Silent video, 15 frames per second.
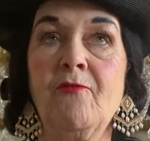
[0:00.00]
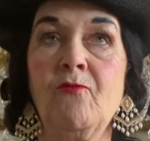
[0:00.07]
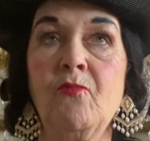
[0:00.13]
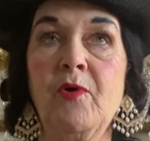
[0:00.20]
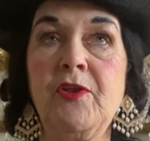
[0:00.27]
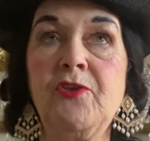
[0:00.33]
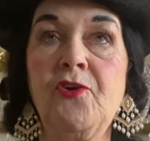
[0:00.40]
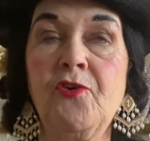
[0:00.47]

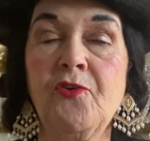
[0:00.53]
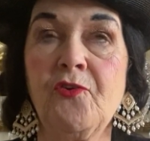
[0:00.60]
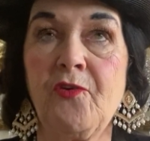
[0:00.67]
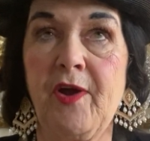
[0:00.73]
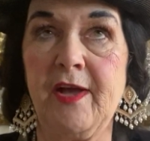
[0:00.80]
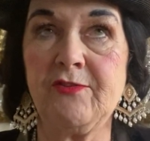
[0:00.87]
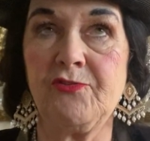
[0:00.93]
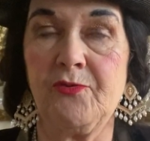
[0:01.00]
when you
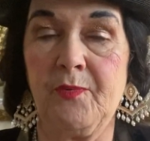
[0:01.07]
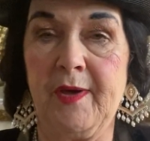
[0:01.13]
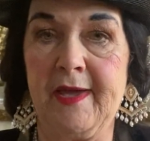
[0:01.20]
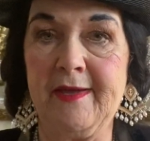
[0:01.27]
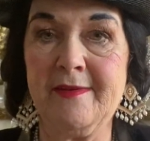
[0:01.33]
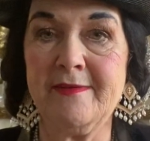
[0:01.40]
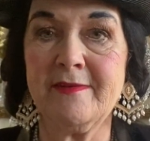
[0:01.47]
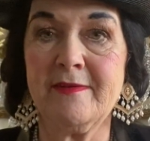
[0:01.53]

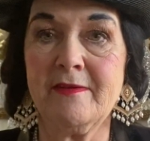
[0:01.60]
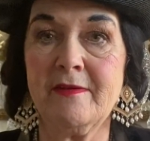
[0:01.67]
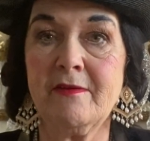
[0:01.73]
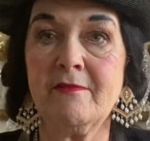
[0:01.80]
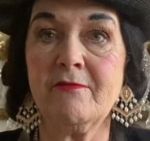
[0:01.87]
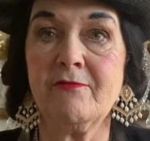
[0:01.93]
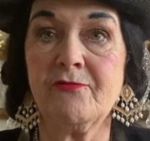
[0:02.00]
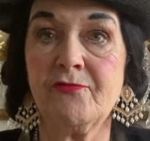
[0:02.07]
graduate
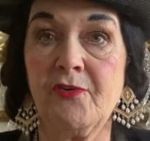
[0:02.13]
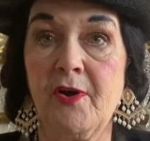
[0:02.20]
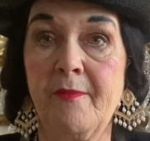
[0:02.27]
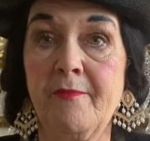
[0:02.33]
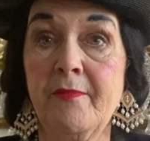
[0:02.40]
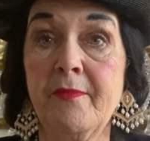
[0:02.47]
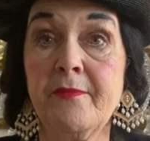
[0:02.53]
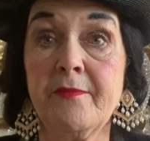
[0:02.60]

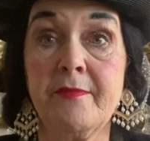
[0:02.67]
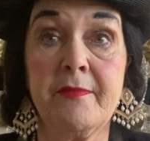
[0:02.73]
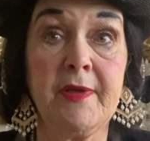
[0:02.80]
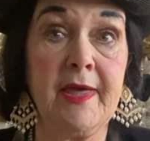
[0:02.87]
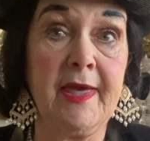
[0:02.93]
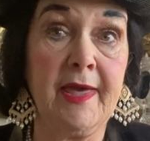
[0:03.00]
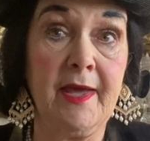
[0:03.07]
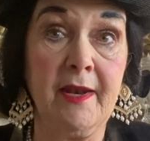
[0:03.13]
from
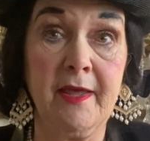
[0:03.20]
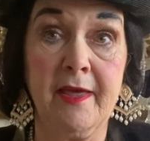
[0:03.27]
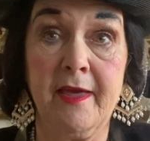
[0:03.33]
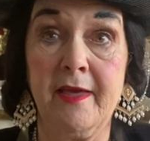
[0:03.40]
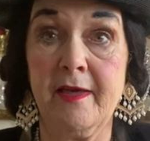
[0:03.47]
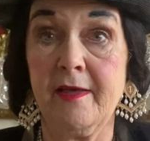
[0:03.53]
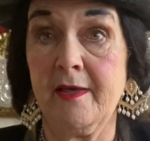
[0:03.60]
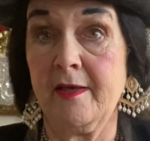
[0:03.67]

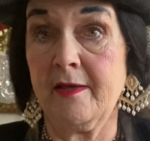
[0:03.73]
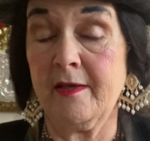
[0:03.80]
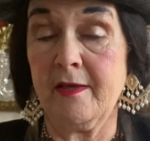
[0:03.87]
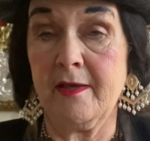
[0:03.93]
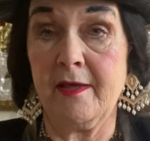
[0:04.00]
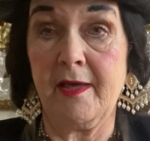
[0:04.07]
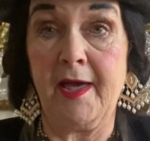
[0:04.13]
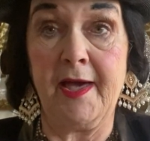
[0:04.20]
any
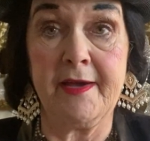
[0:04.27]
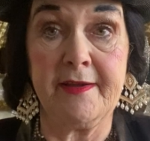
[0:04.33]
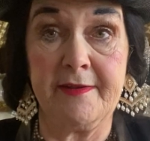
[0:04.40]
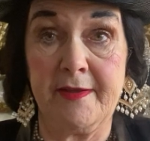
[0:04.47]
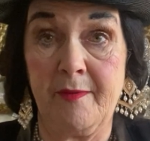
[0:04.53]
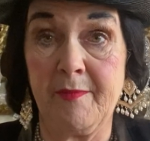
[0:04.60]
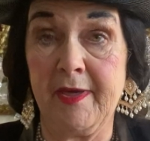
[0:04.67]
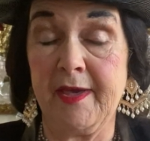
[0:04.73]

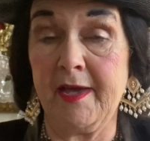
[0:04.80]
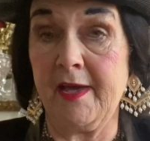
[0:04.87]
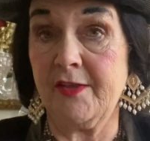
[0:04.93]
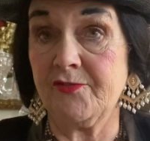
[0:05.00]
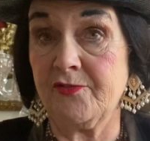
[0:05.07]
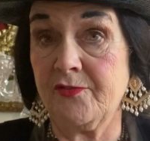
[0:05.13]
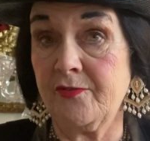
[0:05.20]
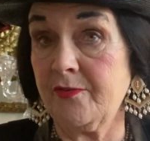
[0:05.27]
academic at
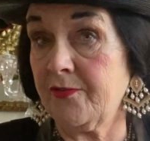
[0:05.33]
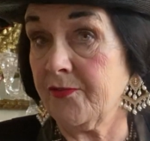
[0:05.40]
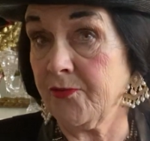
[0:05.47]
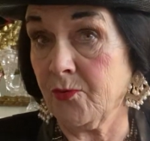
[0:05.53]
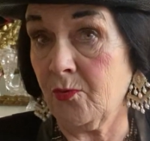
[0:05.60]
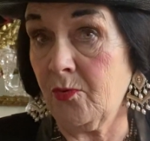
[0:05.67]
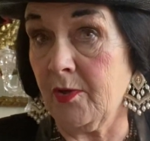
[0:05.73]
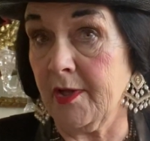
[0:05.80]

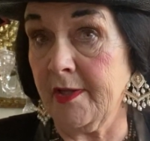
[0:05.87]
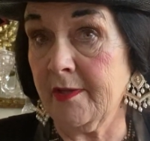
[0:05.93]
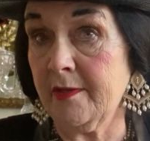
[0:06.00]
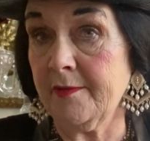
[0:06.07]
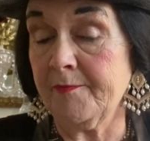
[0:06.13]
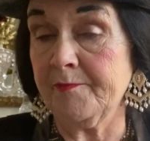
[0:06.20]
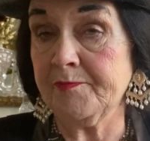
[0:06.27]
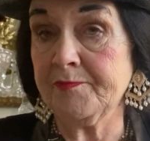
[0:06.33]
school,
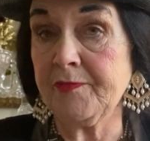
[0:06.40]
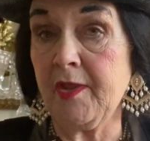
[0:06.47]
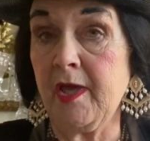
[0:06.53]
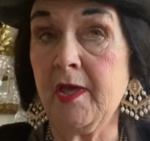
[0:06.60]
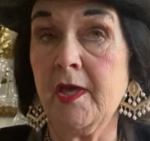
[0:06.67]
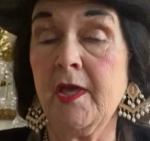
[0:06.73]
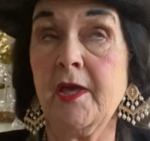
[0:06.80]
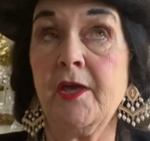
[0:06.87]

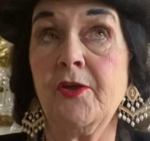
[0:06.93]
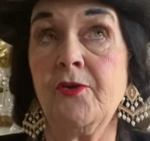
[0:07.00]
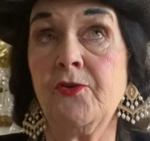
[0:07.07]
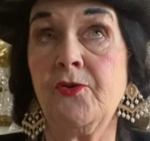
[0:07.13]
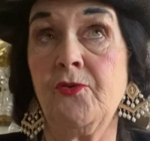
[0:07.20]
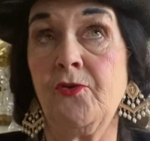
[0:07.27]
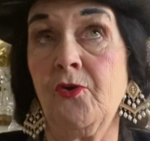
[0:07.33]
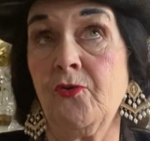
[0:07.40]

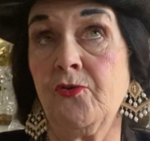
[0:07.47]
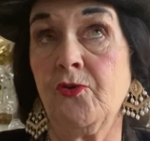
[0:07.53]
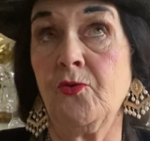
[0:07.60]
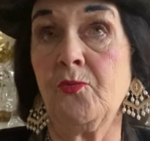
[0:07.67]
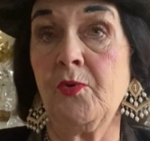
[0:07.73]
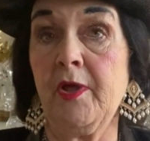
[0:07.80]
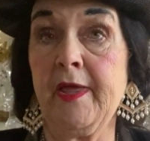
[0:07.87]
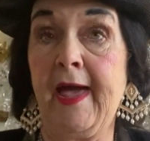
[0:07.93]
you know, you
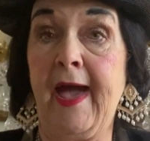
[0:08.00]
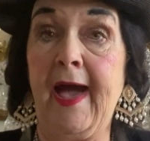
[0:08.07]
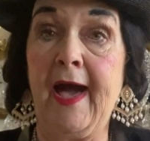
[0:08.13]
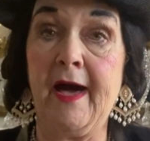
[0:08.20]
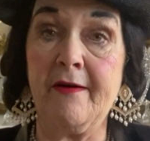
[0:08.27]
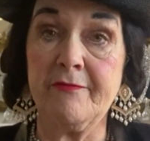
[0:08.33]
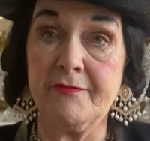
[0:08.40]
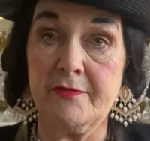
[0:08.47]
will
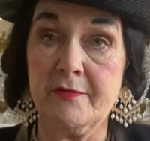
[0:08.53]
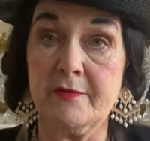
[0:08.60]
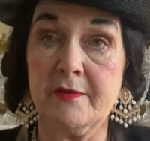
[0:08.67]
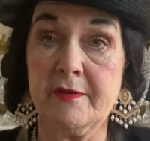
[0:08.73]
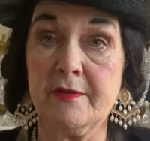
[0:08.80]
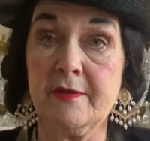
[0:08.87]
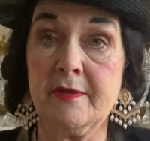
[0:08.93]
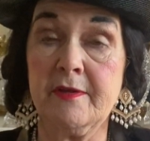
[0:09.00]
have
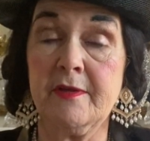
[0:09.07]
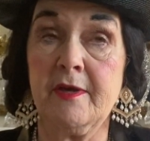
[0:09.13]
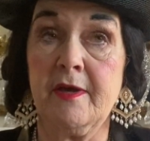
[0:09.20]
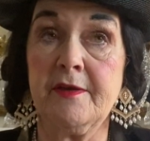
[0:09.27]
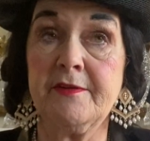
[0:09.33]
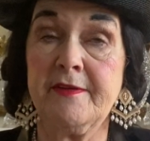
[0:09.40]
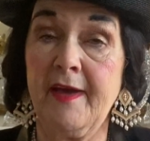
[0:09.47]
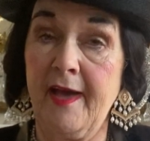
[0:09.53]

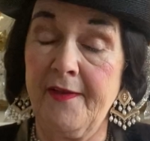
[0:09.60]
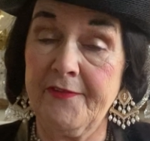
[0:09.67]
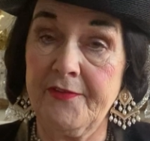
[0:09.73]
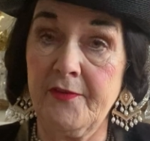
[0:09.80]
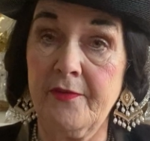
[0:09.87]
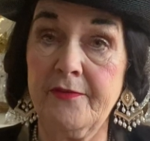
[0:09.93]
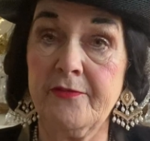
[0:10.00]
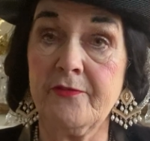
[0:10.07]

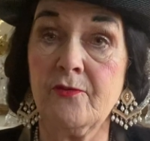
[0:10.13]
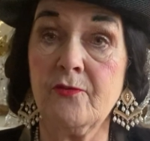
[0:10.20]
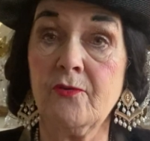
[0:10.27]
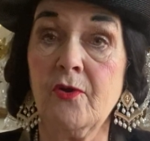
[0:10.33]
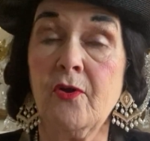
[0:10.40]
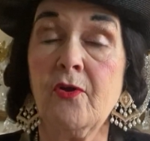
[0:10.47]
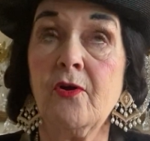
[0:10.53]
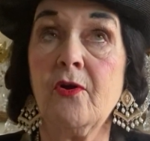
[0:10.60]
tassels
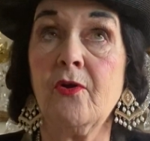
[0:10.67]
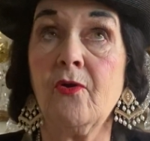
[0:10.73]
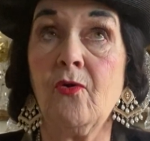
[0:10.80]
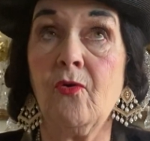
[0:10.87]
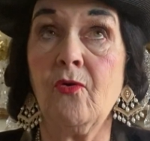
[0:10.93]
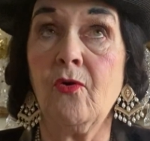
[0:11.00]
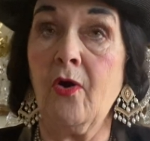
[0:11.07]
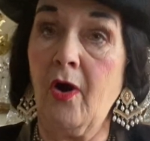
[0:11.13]

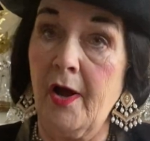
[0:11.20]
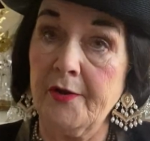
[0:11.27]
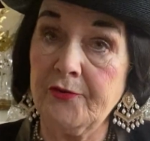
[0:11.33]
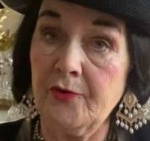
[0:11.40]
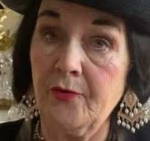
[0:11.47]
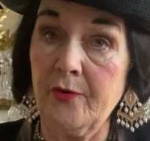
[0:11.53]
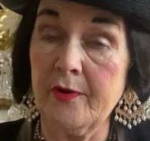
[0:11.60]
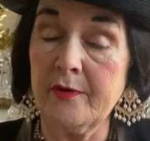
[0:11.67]
on
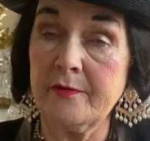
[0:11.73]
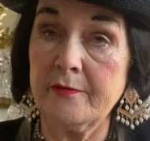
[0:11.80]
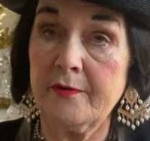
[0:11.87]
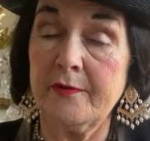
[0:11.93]
your